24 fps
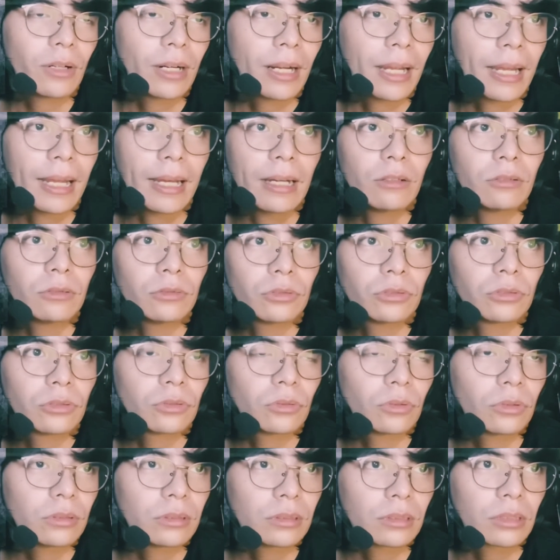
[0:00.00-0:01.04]
house
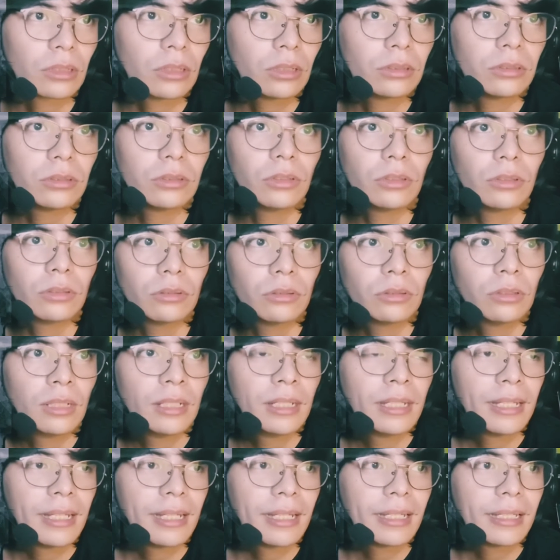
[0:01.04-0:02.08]
or a condo,
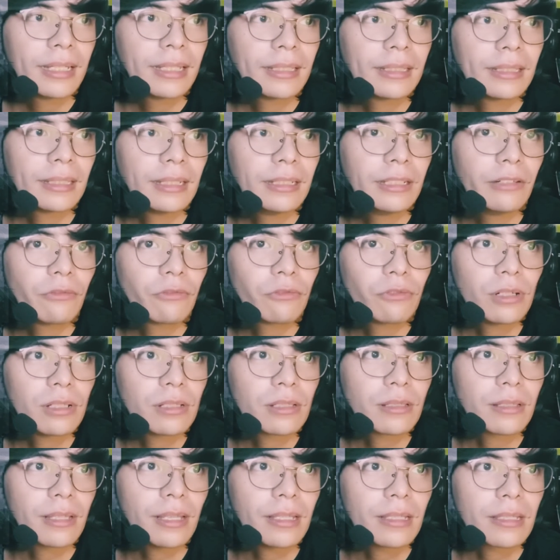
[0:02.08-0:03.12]
the
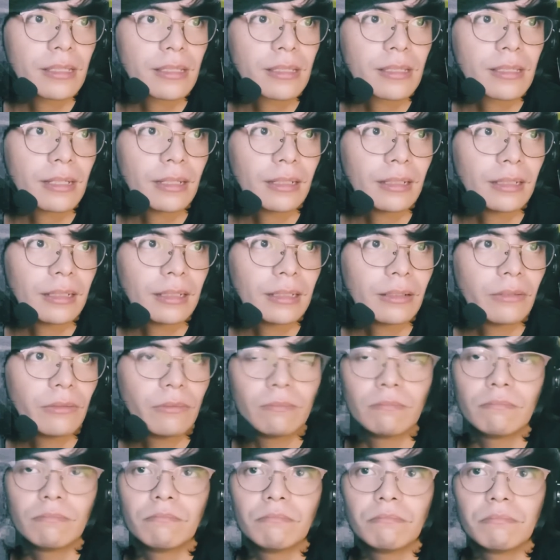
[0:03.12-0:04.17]
difference is
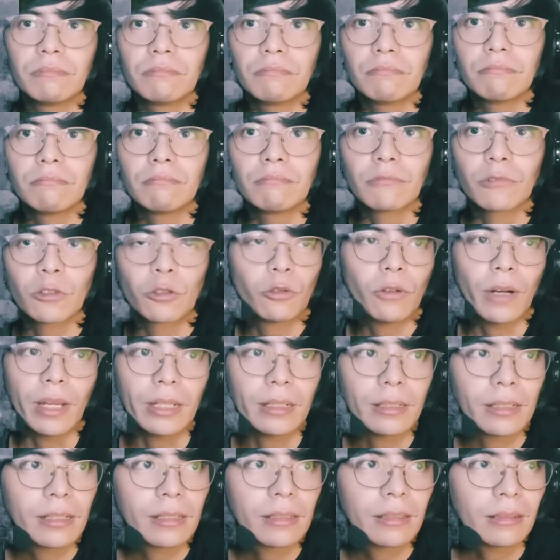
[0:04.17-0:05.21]

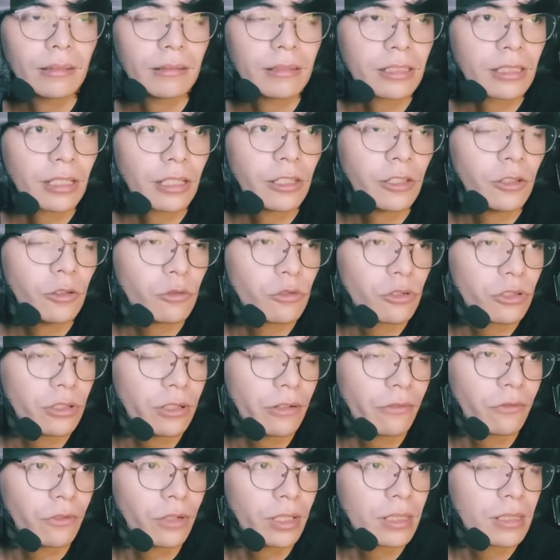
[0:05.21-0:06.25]
great. It's a huge
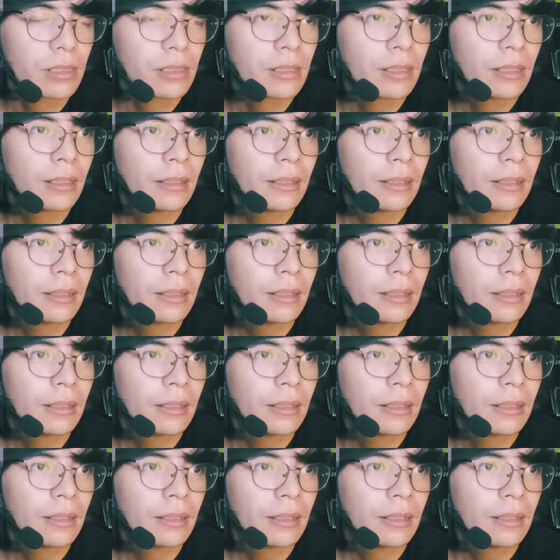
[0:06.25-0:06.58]
difference.